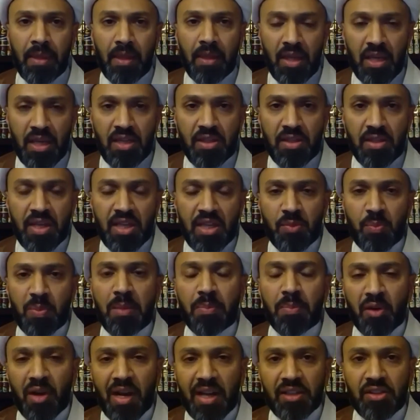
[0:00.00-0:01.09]
He says, be
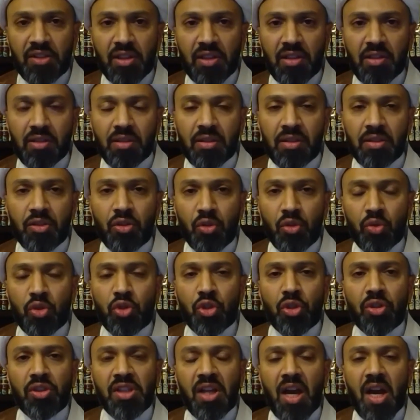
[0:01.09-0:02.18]
practical, use
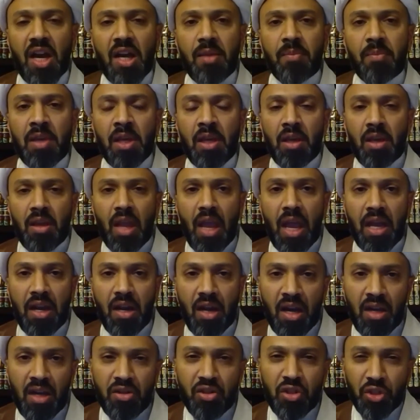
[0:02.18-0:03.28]
your time and
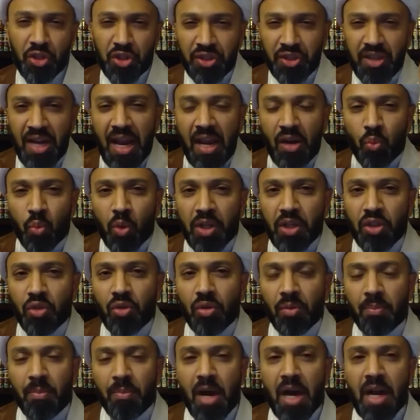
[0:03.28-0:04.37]
understand what
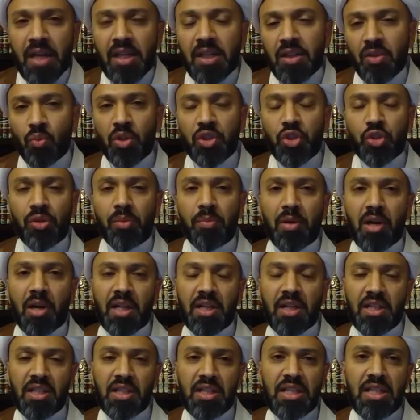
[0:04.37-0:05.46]
your mind and what your
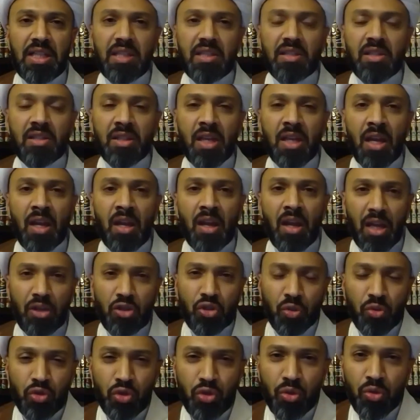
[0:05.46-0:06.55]
body needs. And
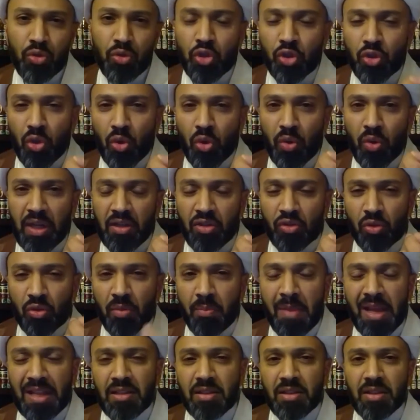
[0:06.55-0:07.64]
so do so
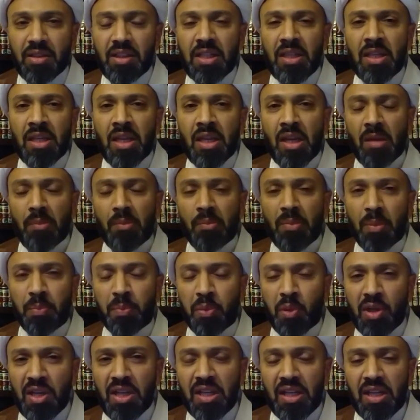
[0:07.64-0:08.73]
incrementally, but
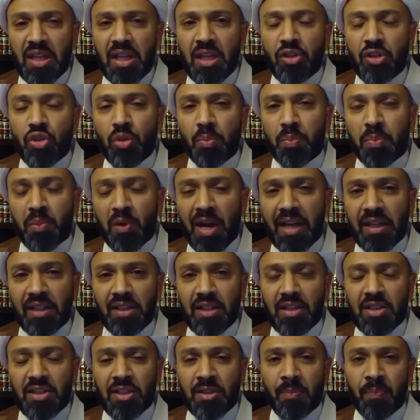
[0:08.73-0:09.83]
putting it into
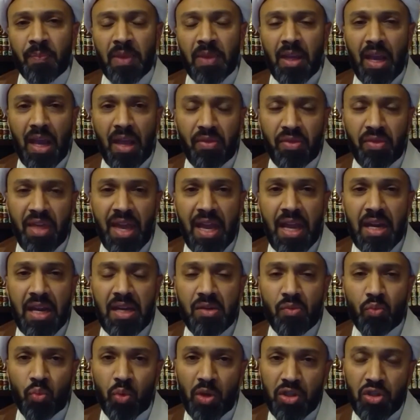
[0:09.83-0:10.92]
practice. And
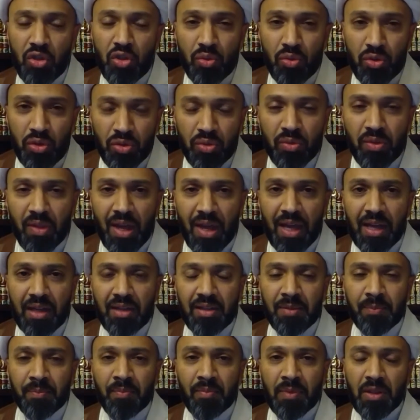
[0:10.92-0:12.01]
then when you do that,
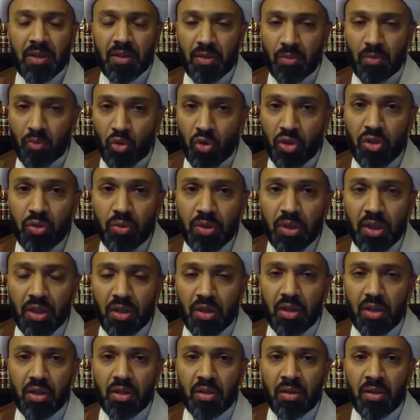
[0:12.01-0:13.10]
the more you
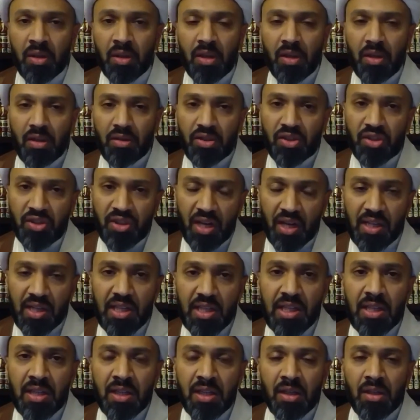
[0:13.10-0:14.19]
learn,
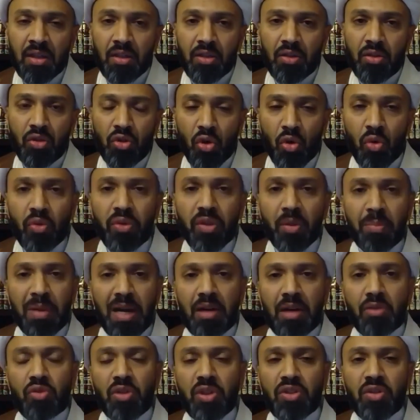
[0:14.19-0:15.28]
study, know the
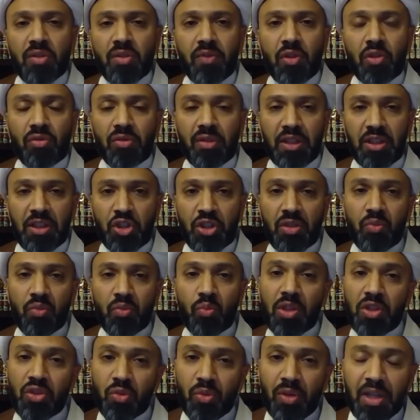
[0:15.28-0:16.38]
boundaries of your religion.
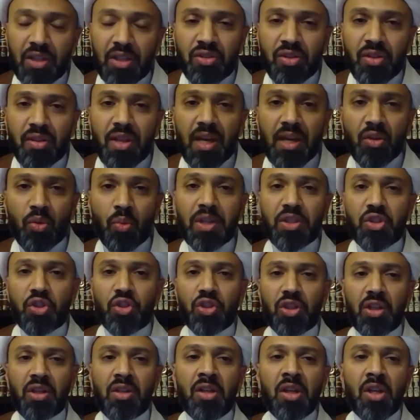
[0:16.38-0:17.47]
When you get to that
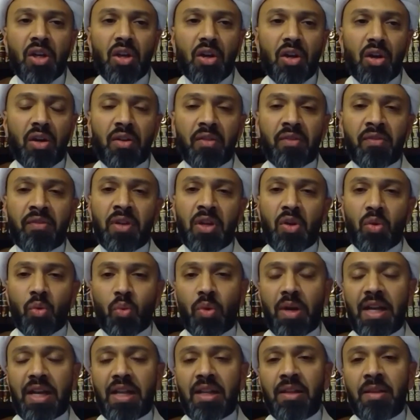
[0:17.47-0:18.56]
question of,
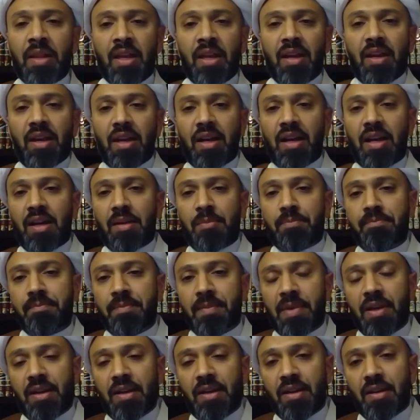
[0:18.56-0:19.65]
well,
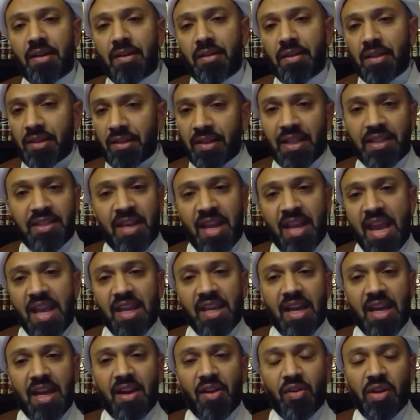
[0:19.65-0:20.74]
let's
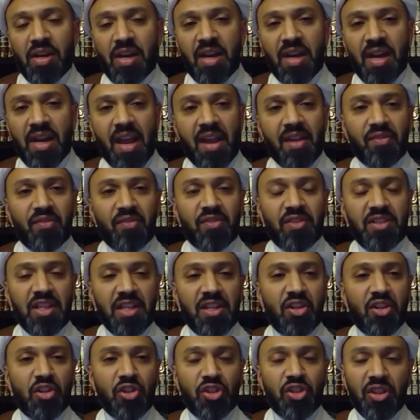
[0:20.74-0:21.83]
hang out and have
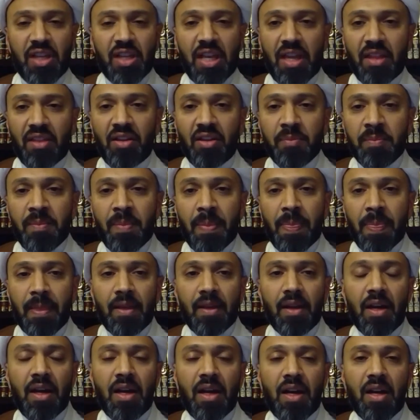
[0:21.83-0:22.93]
dinner together,
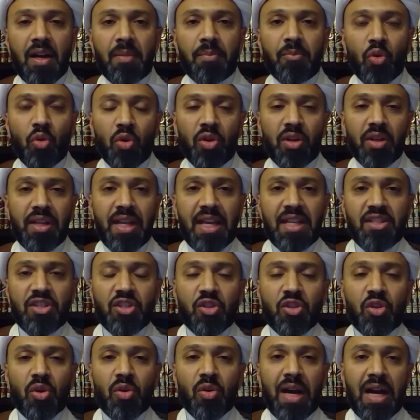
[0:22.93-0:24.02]
or
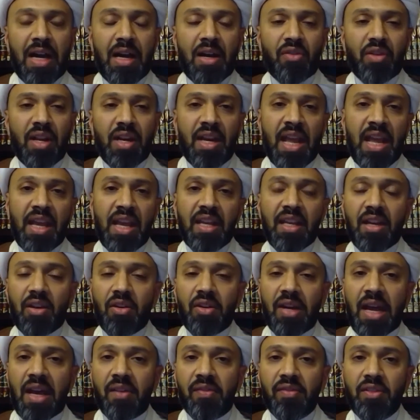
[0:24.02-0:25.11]
let's go out and hang
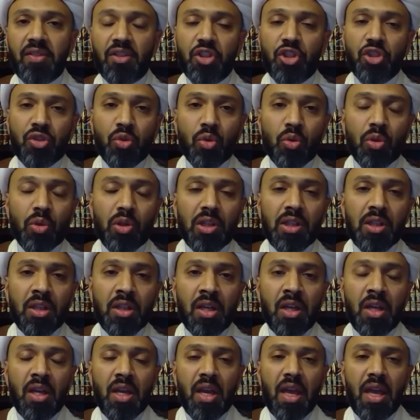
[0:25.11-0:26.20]
out after school,
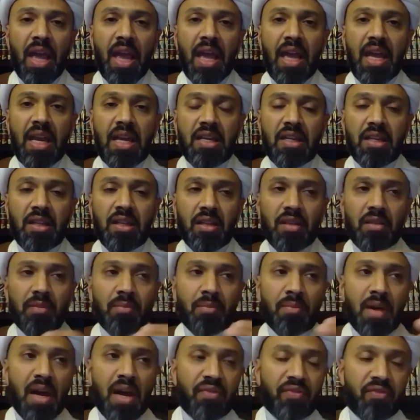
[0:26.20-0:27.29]
and
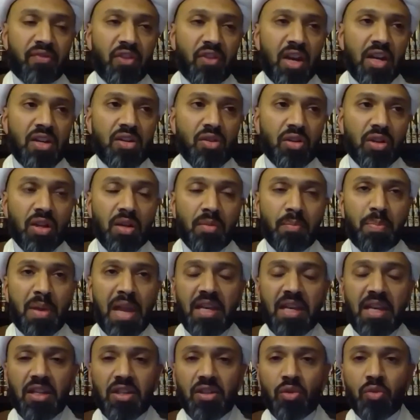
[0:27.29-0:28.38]
my friend or
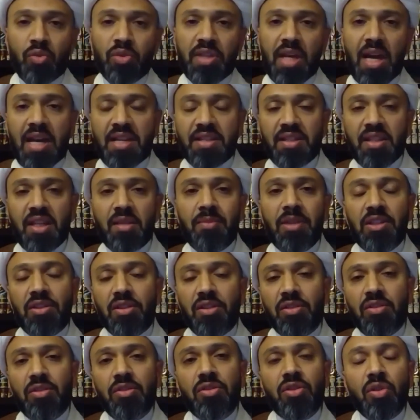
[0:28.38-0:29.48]
companion who's asking me to
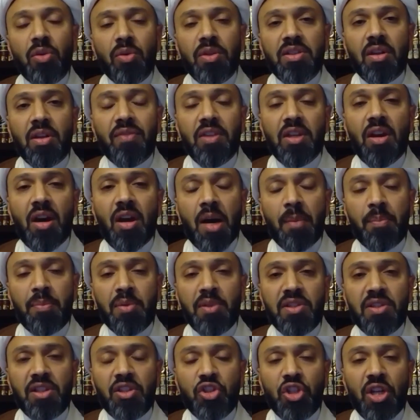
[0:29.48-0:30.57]
do so is of the
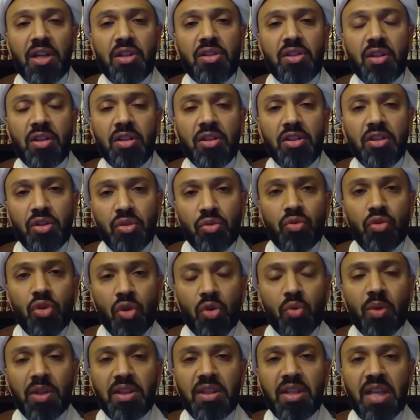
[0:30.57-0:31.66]
opposite gender, you know
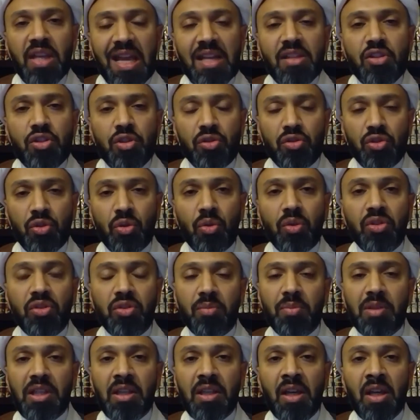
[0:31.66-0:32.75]
what the answer is going to
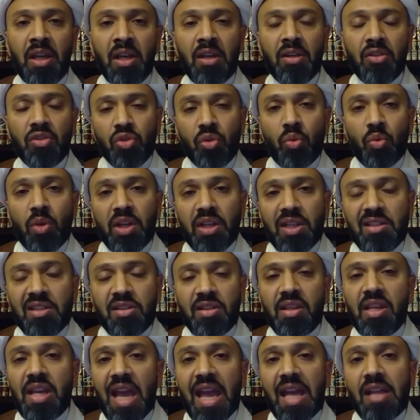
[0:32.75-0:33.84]
be. So what is
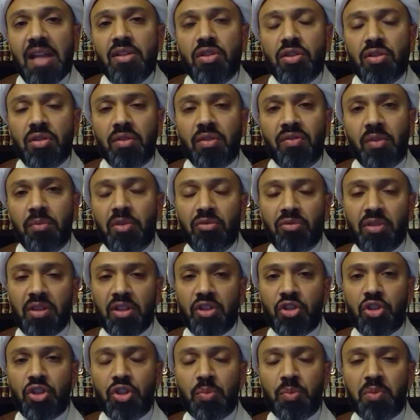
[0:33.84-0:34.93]
the answer from a
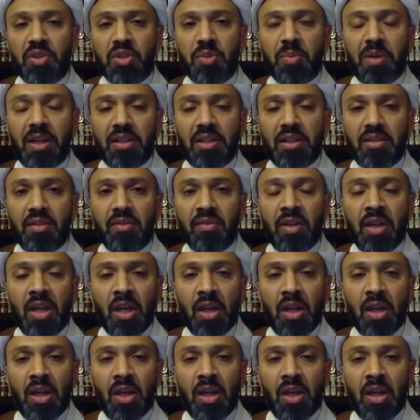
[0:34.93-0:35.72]
religious perspective?